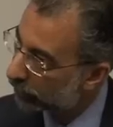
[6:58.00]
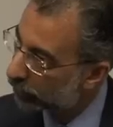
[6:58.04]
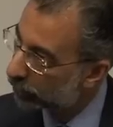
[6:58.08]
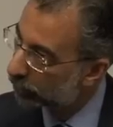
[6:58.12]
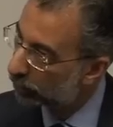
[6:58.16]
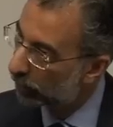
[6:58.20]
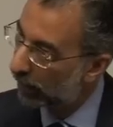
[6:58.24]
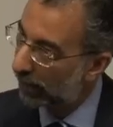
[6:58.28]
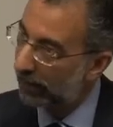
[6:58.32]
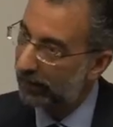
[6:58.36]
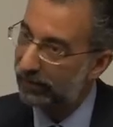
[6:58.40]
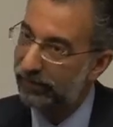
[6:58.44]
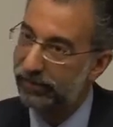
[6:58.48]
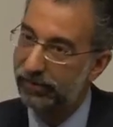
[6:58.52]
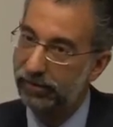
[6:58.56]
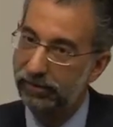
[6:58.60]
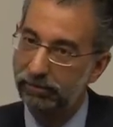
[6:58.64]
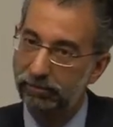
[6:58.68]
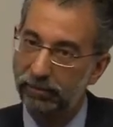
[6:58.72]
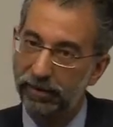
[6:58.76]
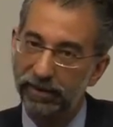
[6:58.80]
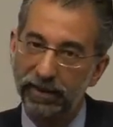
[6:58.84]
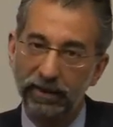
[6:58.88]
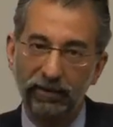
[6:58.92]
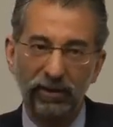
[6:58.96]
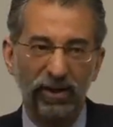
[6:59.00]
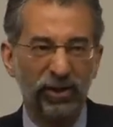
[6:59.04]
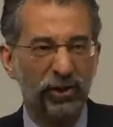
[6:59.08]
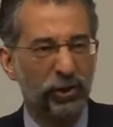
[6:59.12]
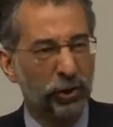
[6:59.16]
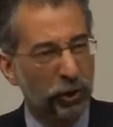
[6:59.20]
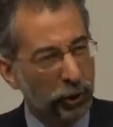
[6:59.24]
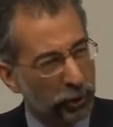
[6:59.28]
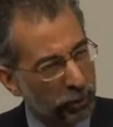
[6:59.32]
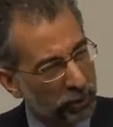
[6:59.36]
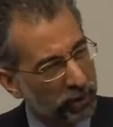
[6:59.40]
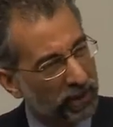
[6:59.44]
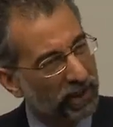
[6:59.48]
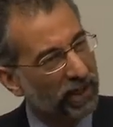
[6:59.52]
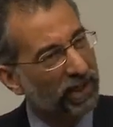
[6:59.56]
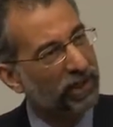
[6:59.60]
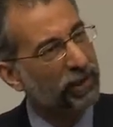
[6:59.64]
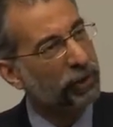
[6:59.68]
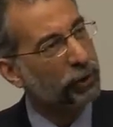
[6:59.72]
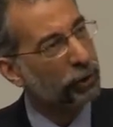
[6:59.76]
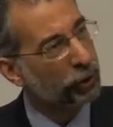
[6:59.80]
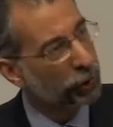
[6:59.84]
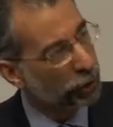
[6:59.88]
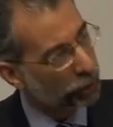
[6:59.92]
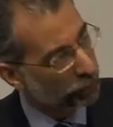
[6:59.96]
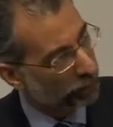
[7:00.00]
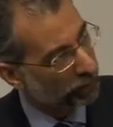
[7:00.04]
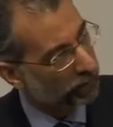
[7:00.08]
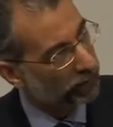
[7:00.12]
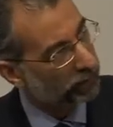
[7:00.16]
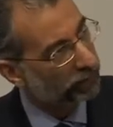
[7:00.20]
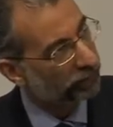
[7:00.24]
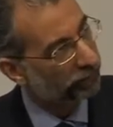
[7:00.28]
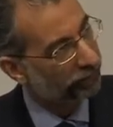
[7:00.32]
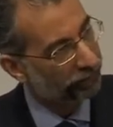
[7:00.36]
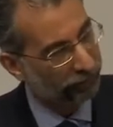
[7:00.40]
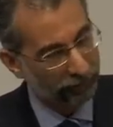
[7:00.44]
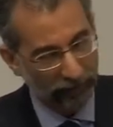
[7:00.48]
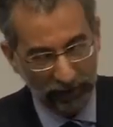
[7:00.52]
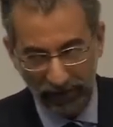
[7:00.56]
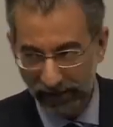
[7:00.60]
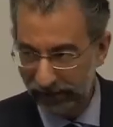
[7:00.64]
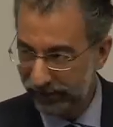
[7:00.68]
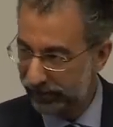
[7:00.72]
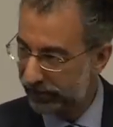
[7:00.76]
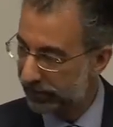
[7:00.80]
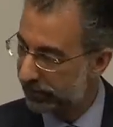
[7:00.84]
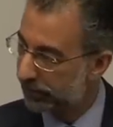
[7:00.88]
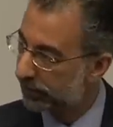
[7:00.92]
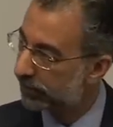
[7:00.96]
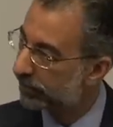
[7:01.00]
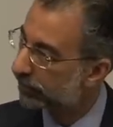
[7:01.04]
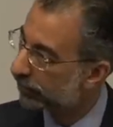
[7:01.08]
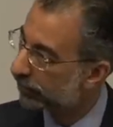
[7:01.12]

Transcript: the U S, but there are newer and newer phrases to